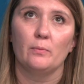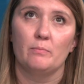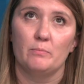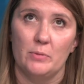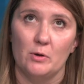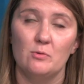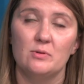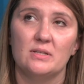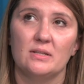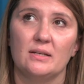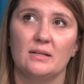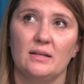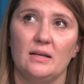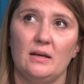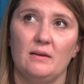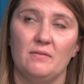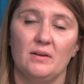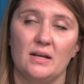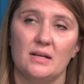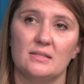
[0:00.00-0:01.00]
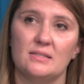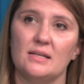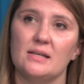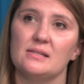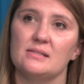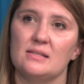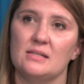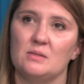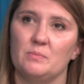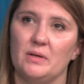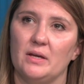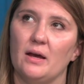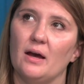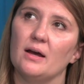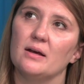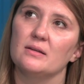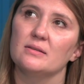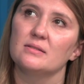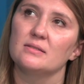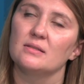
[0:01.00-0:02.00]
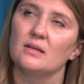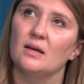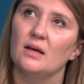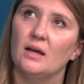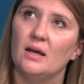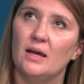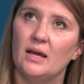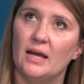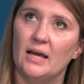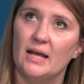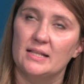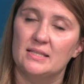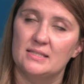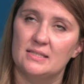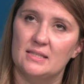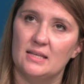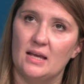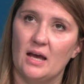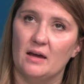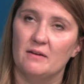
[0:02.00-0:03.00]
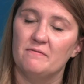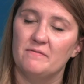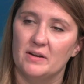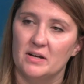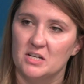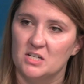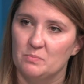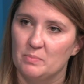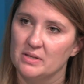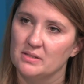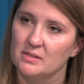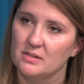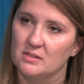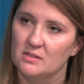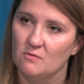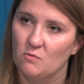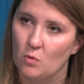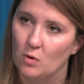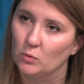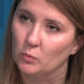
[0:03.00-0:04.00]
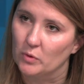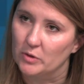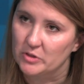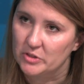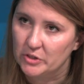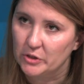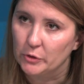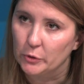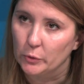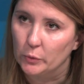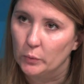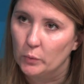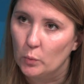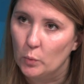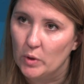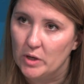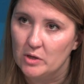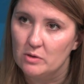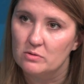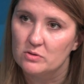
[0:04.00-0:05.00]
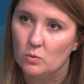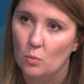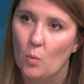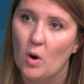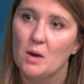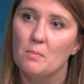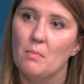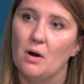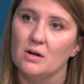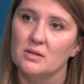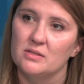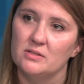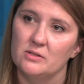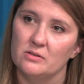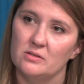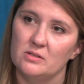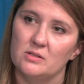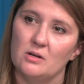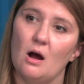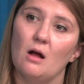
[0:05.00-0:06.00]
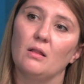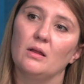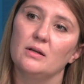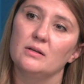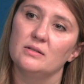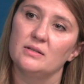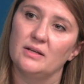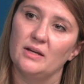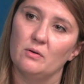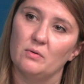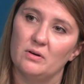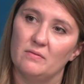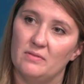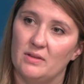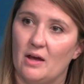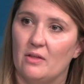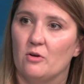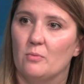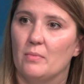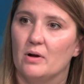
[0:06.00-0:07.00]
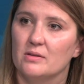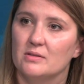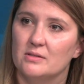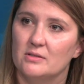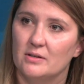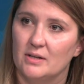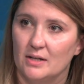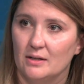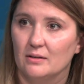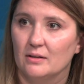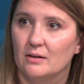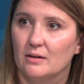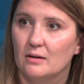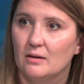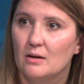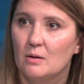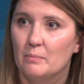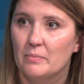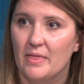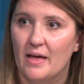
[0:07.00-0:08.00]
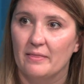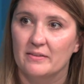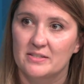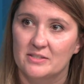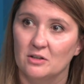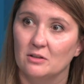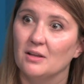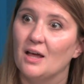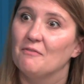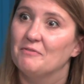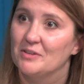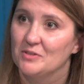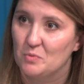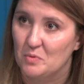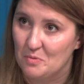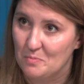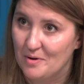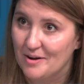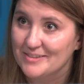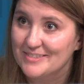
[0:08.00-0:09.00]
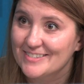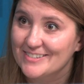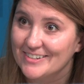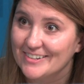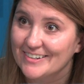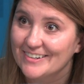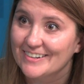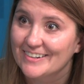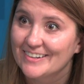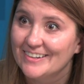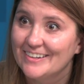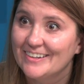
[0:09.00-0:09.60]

Putin even exists is because it's the unfinished business of World War II. We used one monster, Stalin, to get rid of the other monster, Hitler. That still left us with a monster.